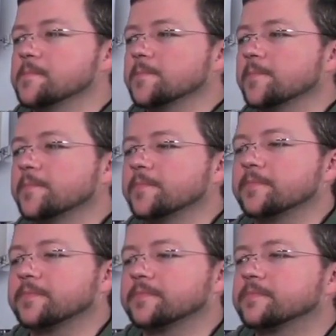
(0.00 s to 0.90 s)

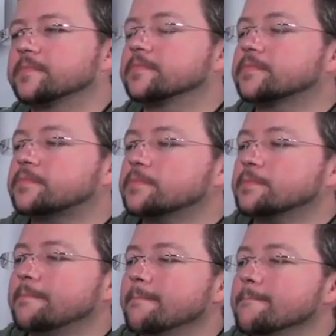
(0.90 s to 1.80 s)

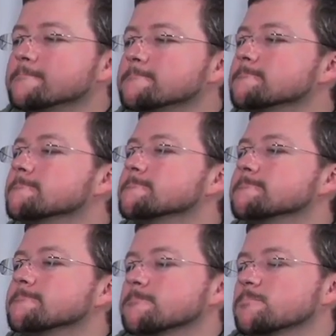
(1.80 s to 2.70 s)

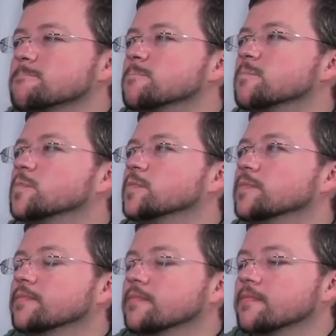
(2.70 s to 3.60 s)

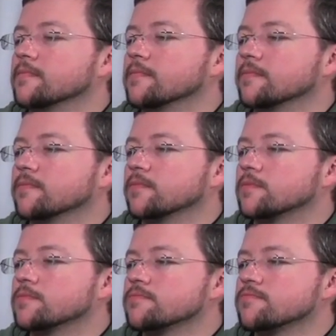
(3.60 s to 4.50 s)

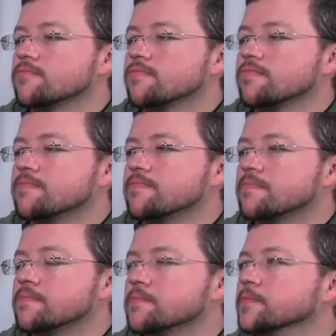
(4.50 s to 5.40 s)

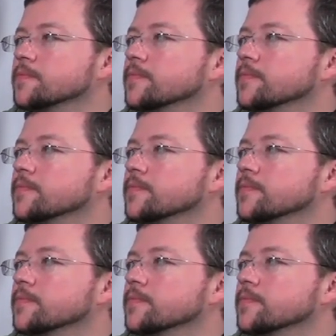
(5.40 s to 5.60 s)
(silent)